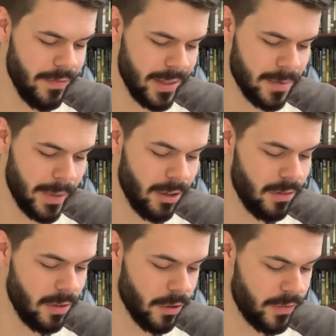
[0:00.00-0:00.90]
his
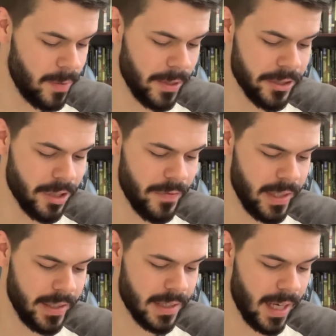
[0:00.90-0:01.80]
male or female servant,
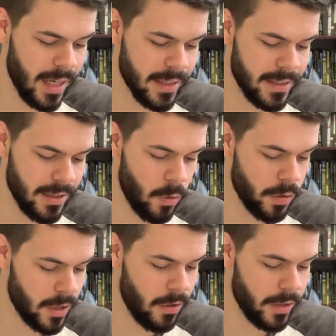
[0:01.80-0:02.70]
his ox or
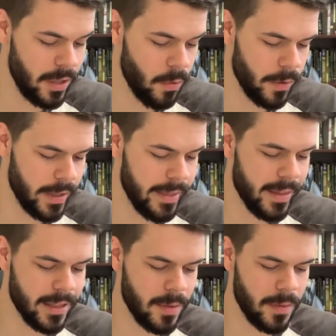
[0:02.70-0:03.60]
donkey, or
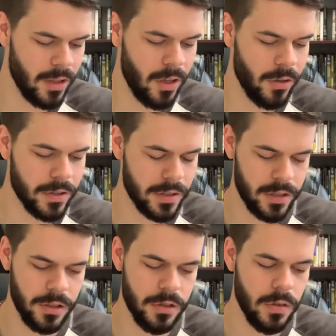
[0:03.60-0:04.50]
anything that belongs
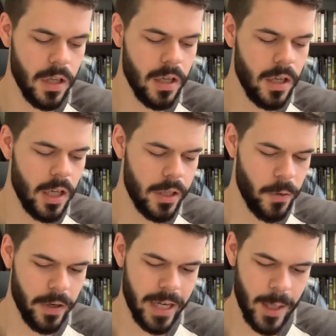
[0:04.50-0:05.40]
to
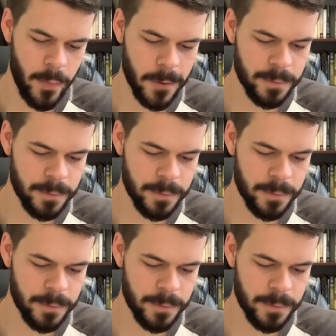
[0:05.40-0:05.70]
your neighbor."